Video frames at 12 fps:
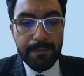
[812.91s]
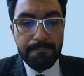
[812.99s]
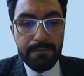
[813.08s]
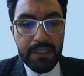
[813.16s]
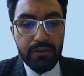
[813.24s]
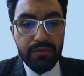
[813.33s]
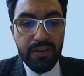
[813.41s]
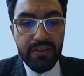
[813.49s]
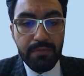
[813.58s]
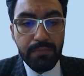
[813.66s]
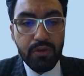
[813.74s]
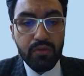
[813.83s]
including the
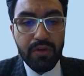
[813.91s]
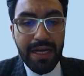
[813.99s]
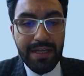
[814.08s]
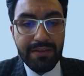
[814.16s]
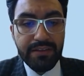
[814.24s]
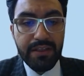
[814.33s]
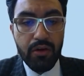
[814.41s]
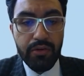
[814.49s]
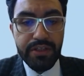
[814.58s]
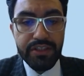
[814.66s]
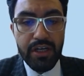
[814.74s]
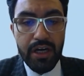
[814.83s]
blue and
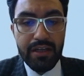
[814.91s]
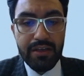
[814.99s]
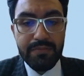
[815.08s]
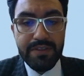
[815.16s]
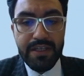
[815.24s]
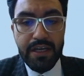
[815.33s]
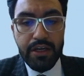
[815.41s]
orange columns,